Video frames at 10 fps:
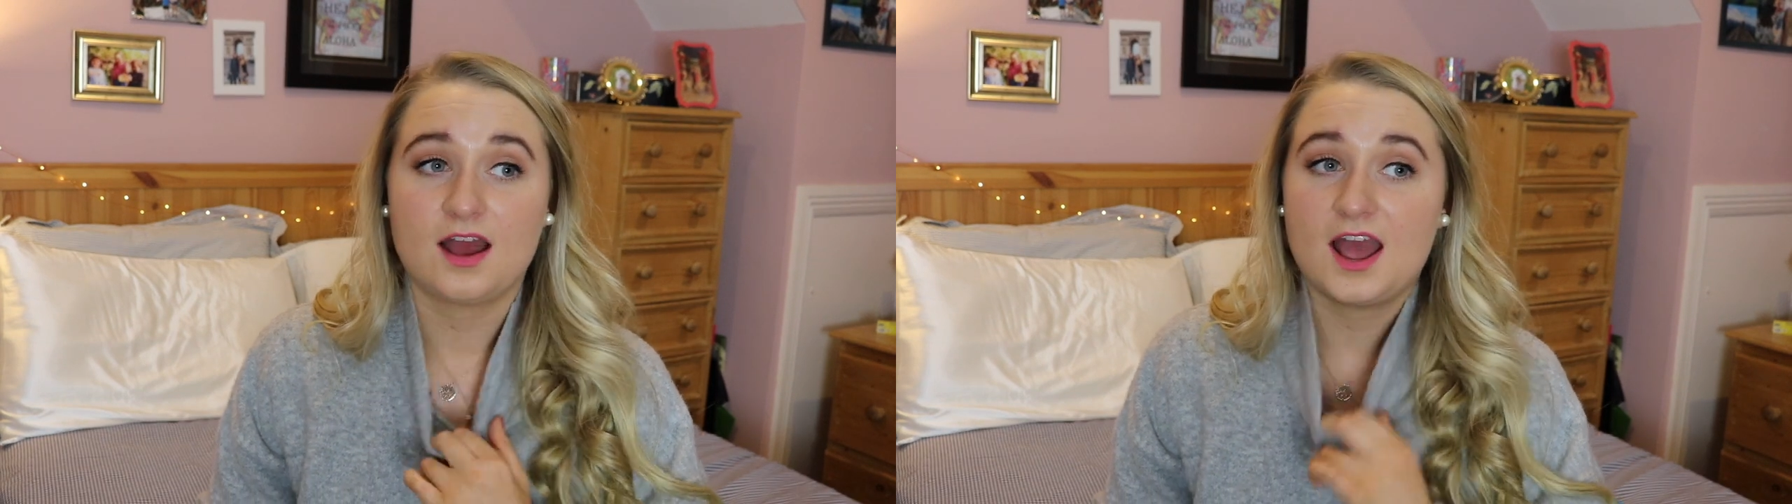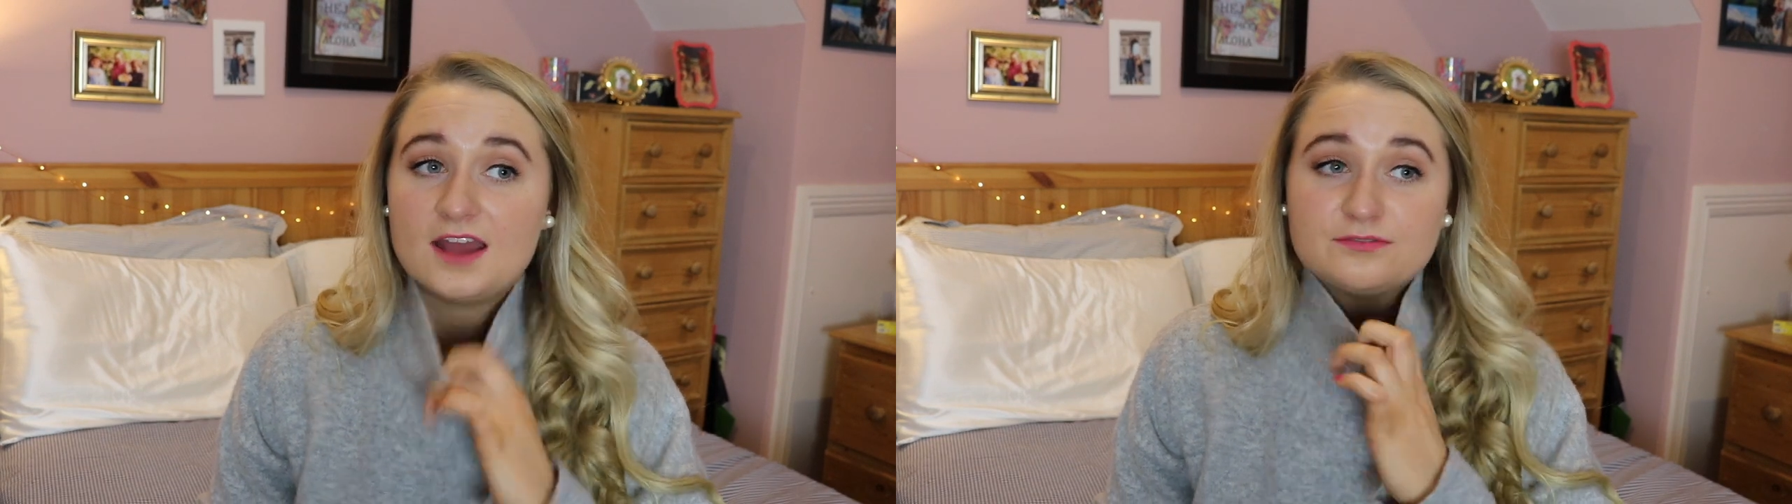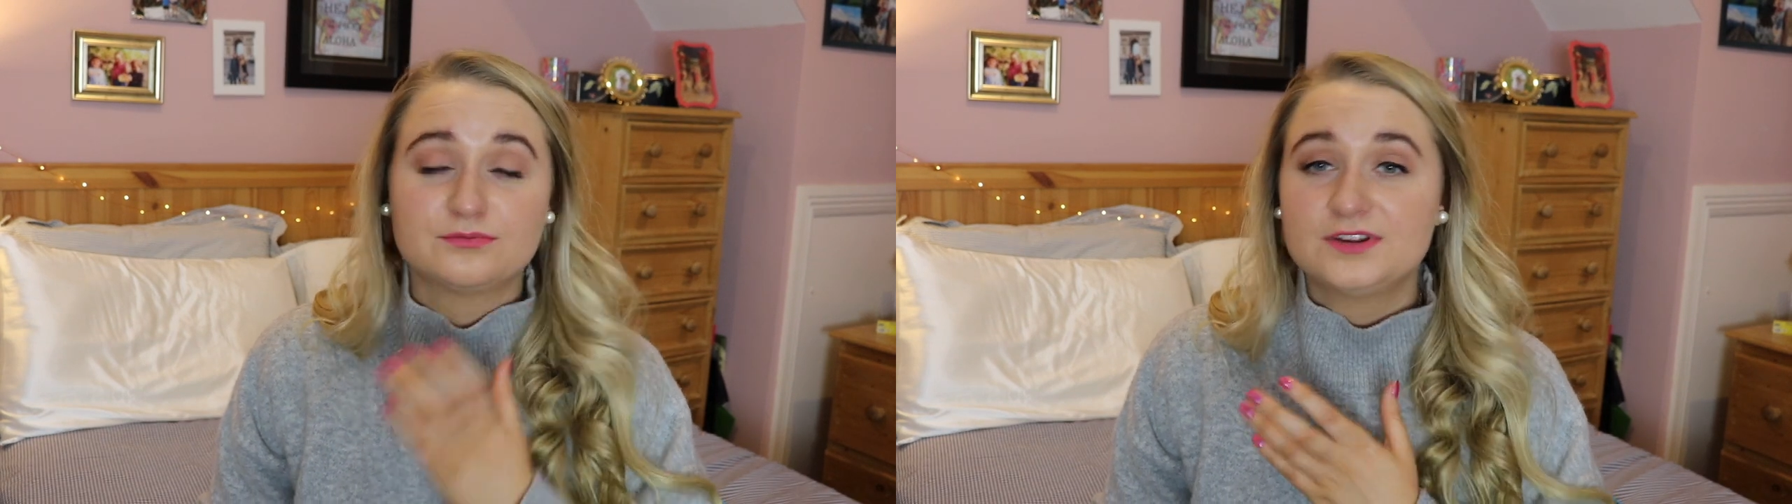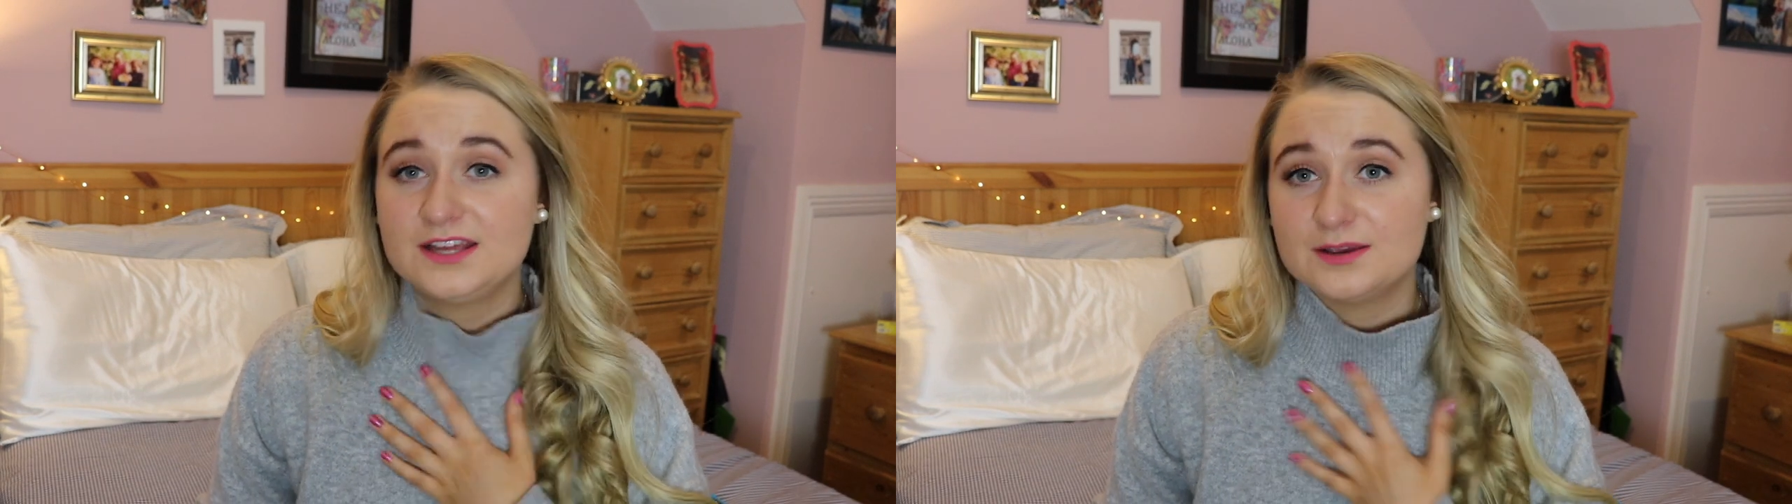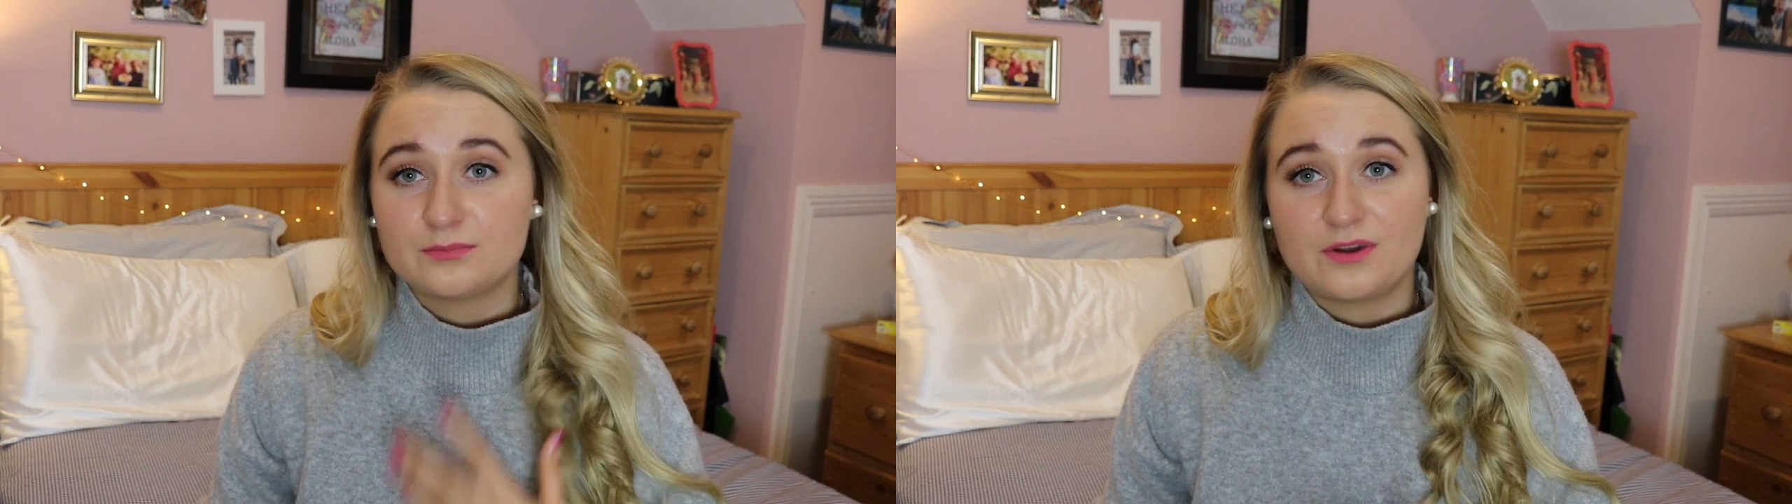I have
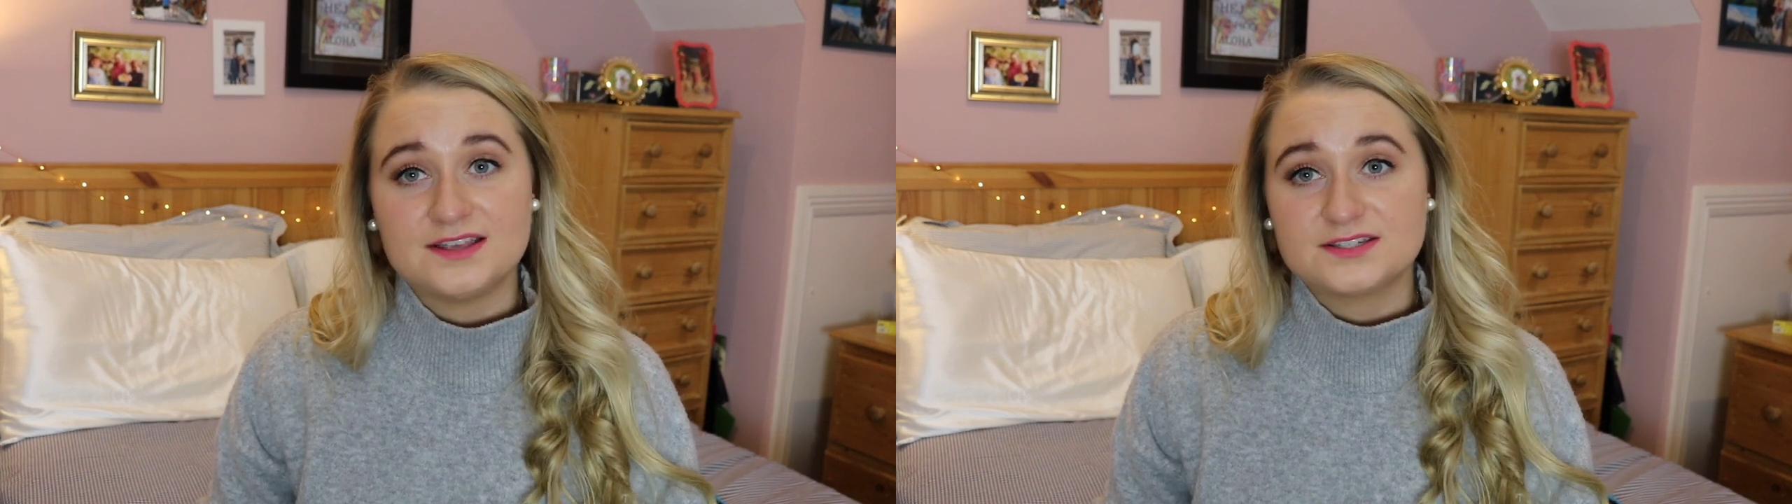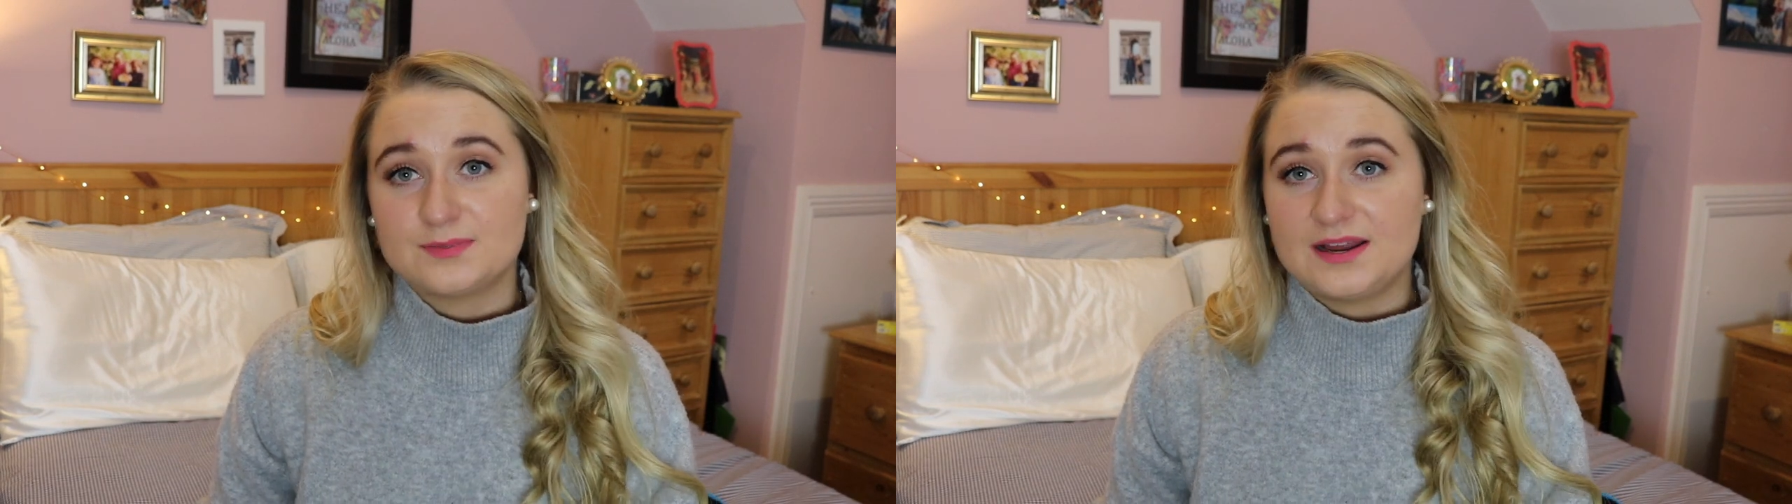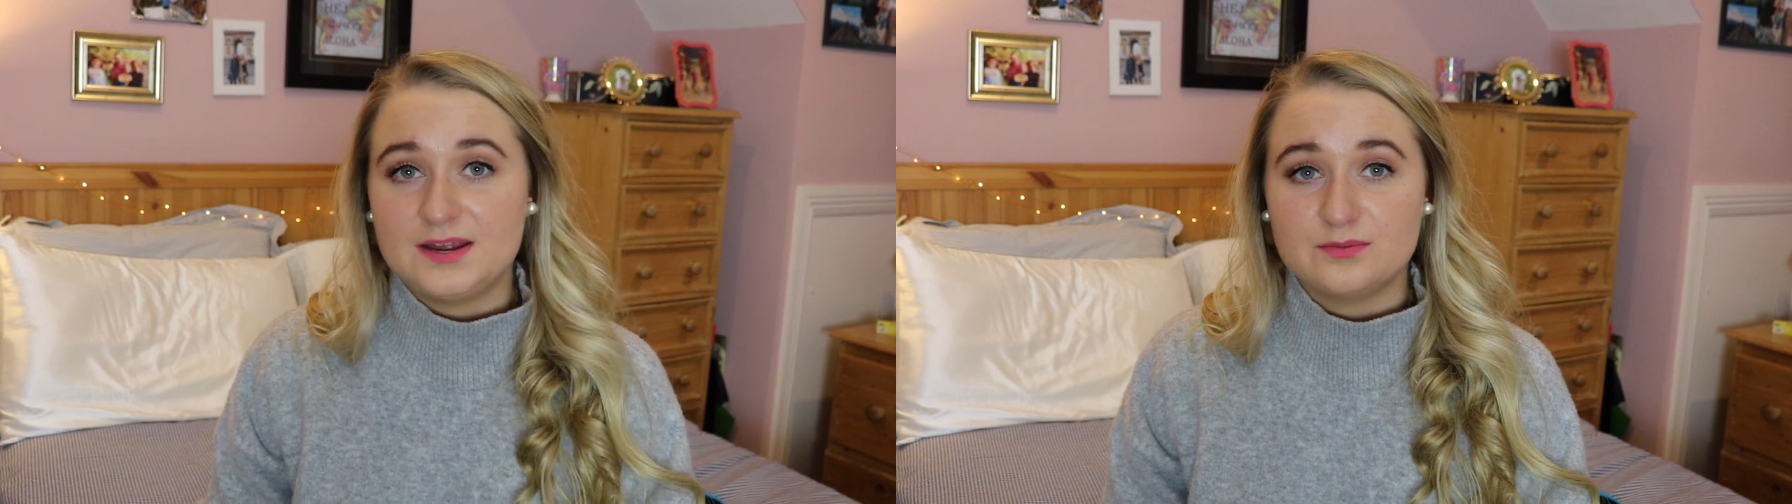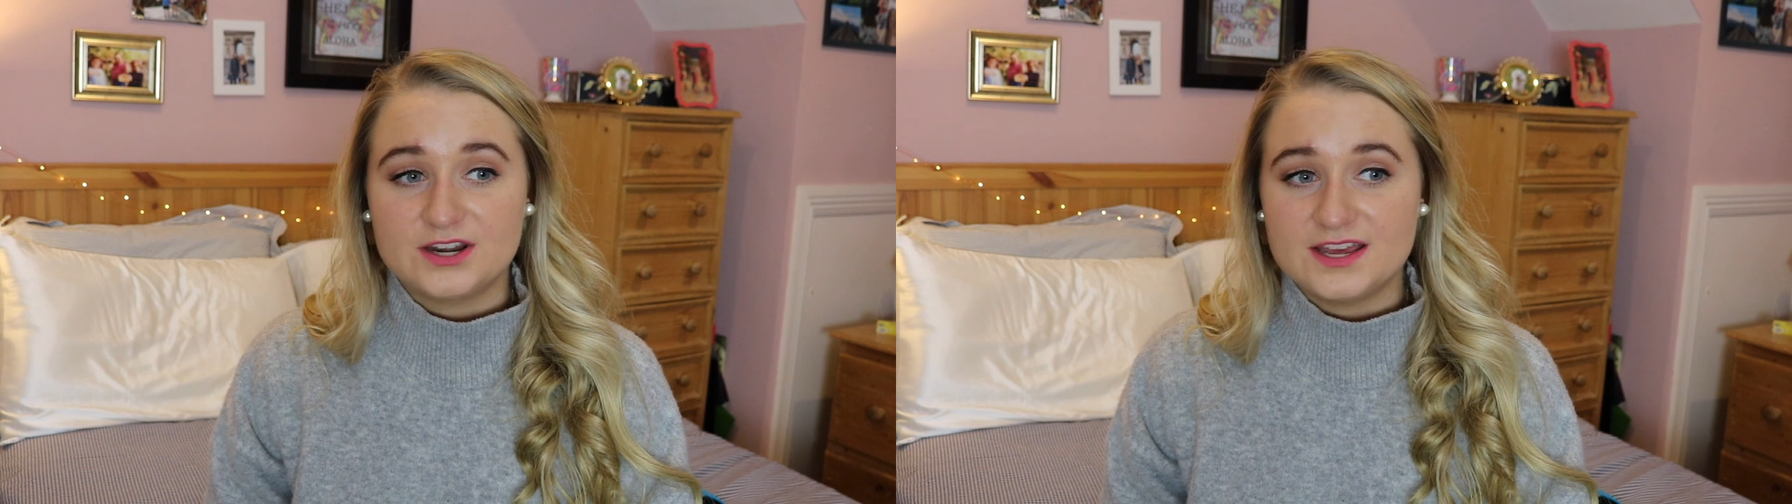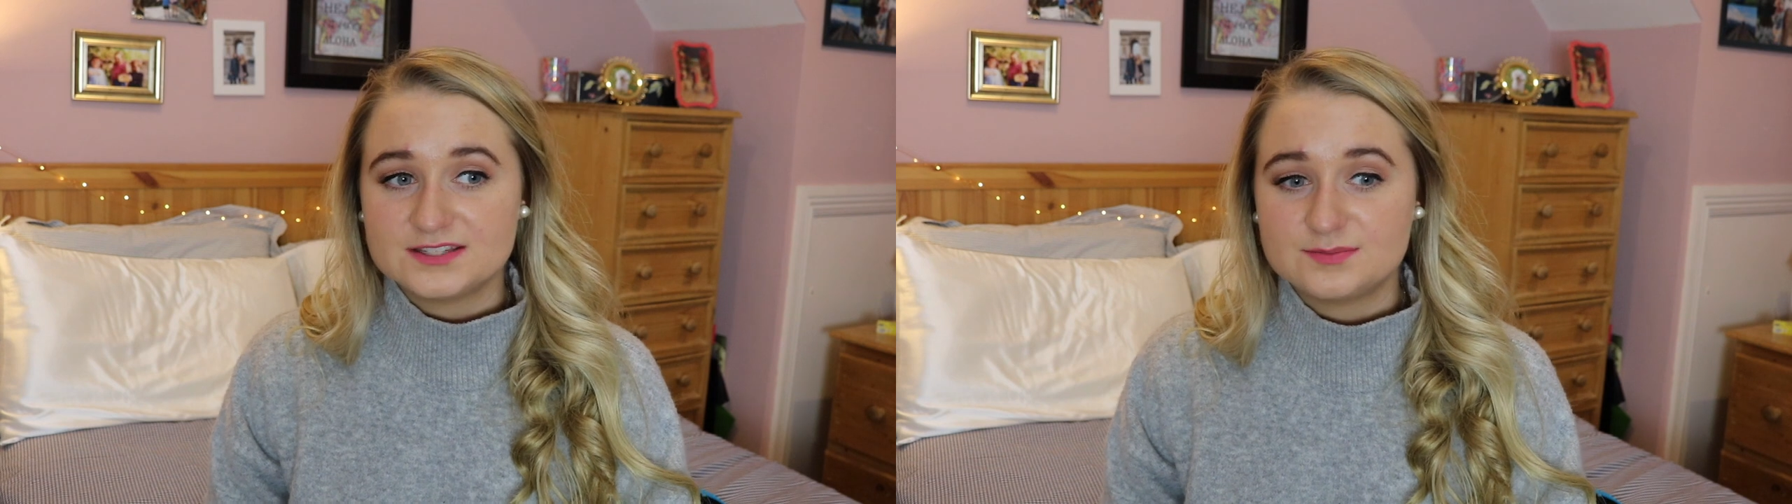really embraced my
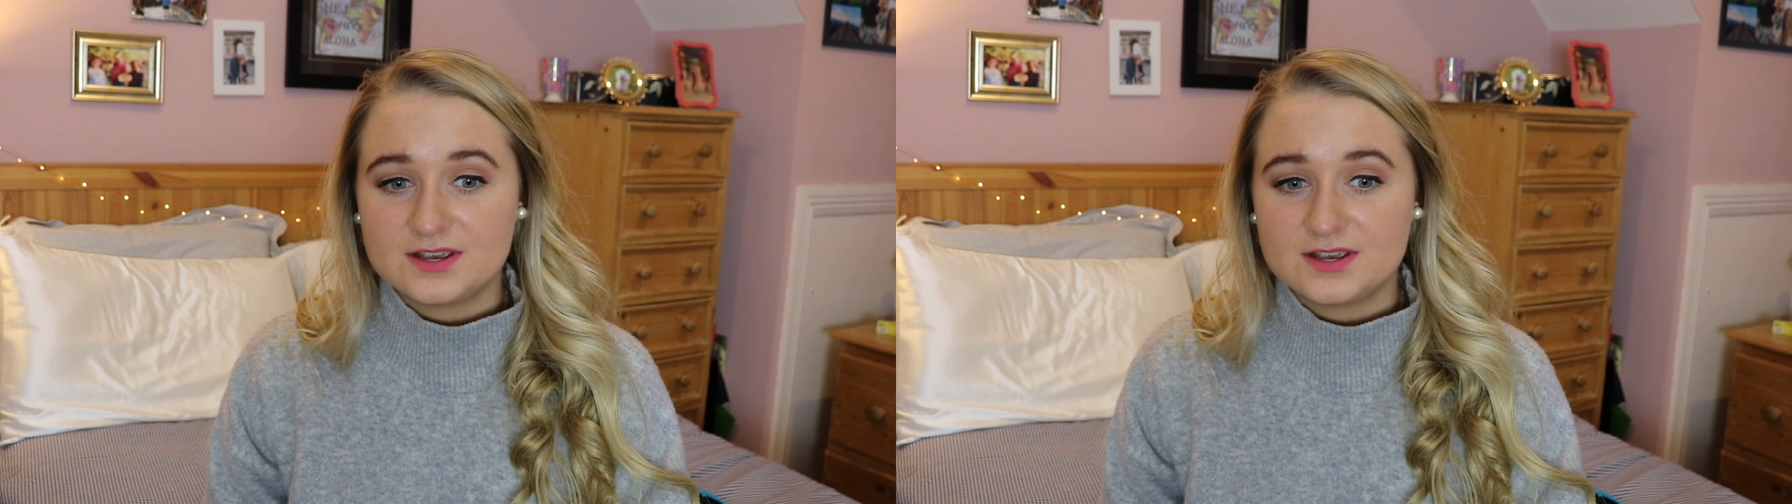Libra-ness,